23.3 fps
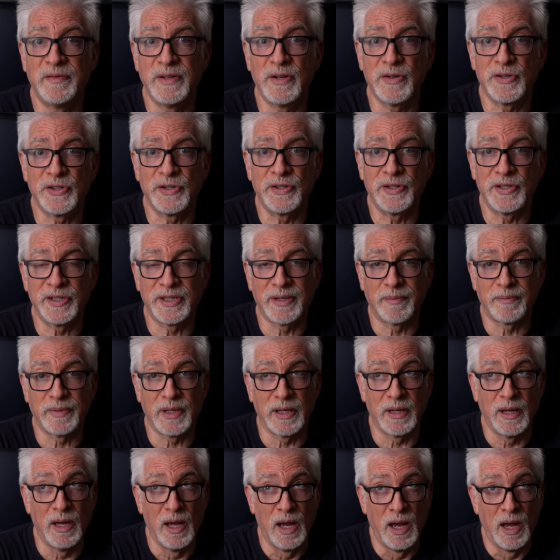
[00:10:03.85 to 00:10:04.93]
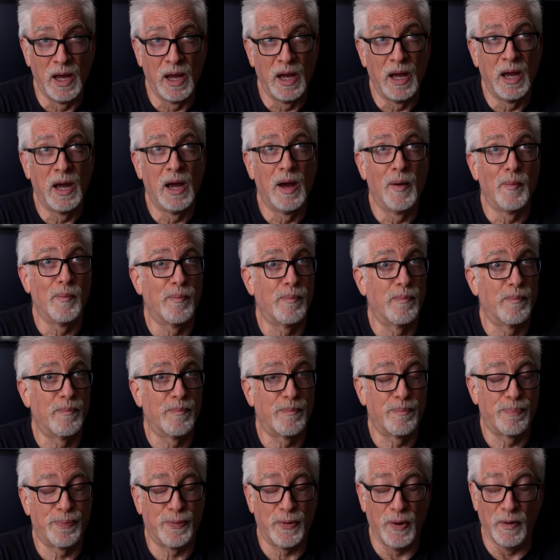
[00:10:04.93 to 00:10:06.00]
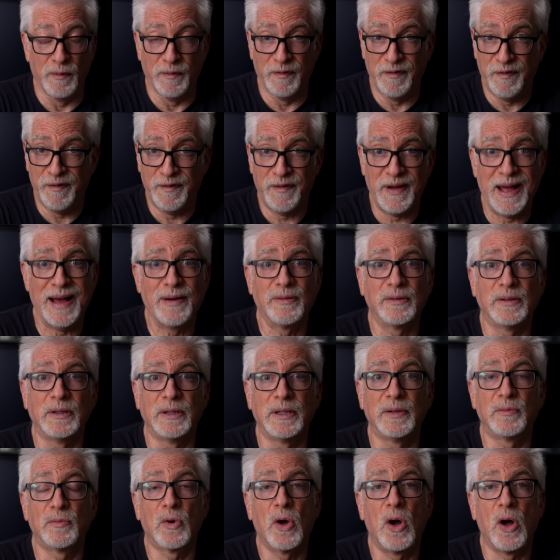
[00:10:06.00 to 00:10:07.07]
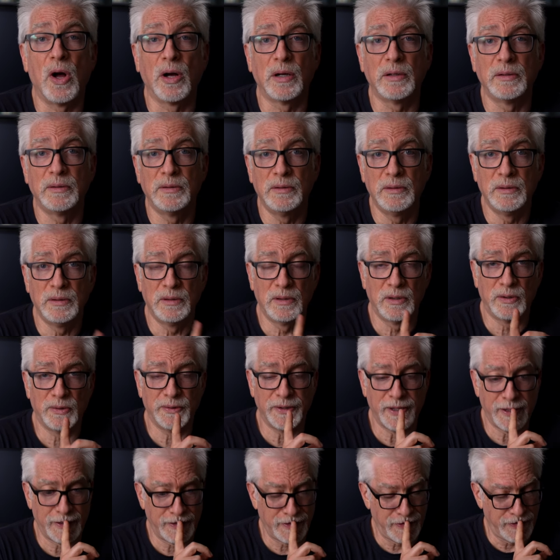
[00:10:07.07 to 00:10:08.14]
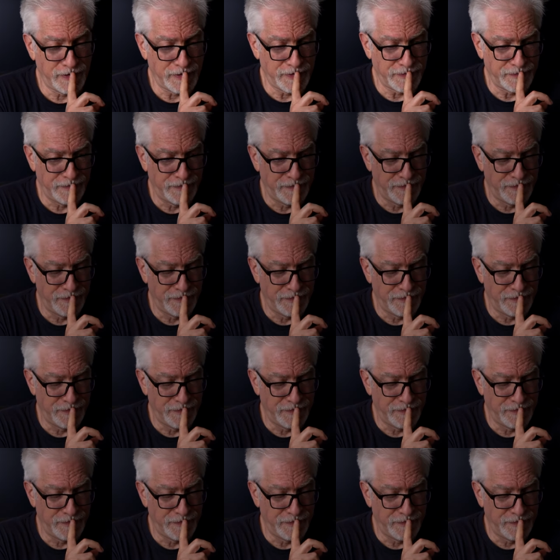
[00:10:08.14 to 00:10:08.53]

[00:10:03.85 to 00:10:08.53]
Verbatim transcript: veers into something profoundly wrong. Hold that thought.